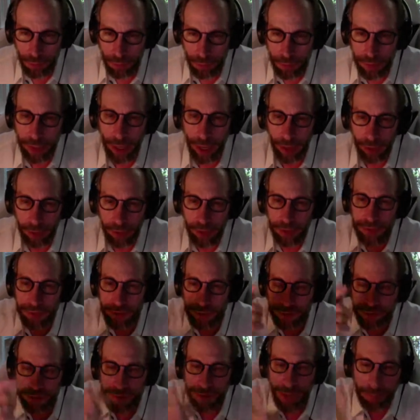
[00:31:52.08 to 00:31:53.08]
Yeah, because
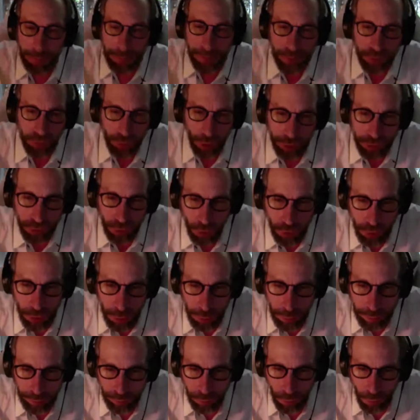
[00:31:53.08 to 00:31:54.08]
this is that picture I showed you
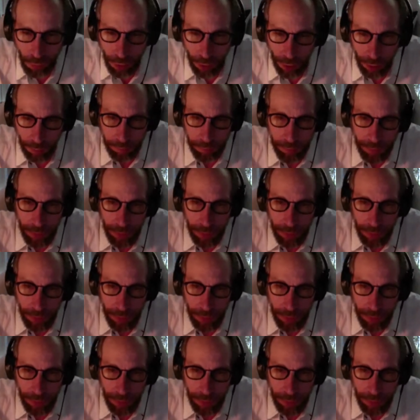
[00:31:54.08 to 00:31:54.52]
before.